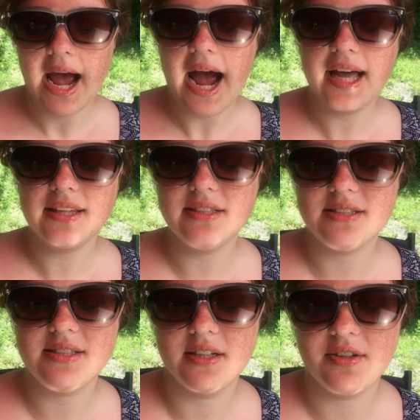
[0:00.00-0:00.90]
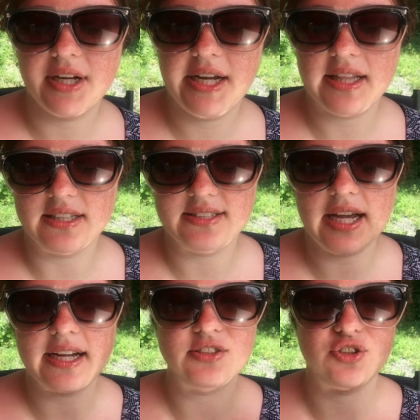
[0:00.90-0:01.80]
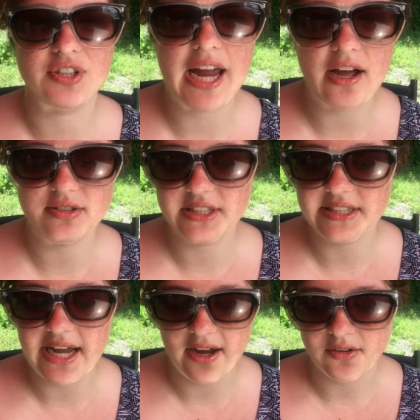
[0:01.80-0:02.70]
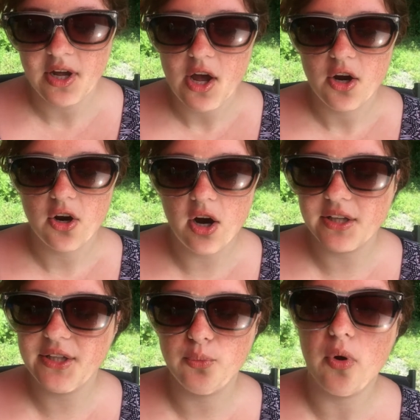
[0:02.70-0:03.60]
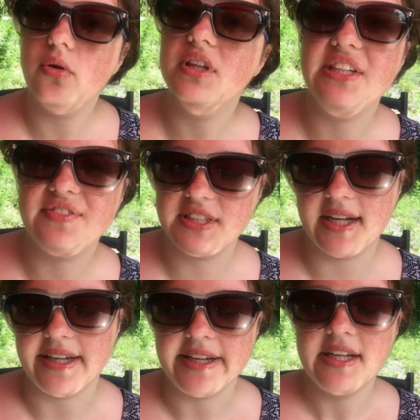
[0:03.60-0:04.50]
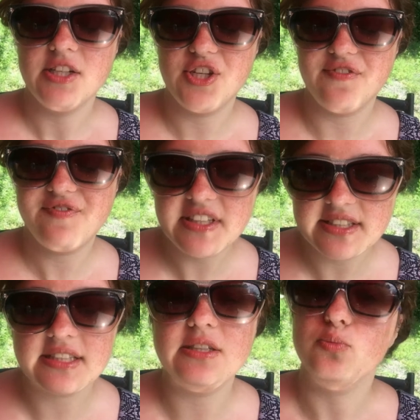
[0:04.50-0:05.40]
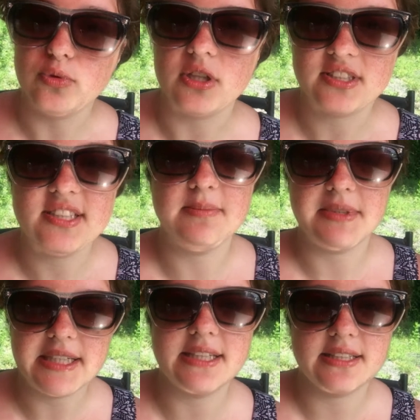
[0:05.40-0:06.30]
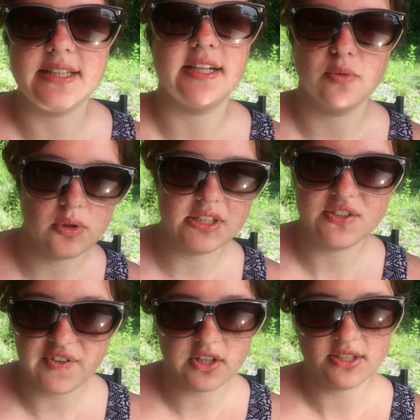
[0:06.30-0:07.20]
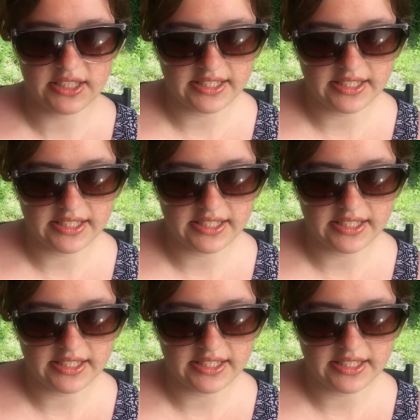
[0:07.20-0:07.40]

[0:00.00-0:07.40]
At the distillery, the seconds are counting down. Carly won't leave Sonny. She physically walks him out of there, well, as far as they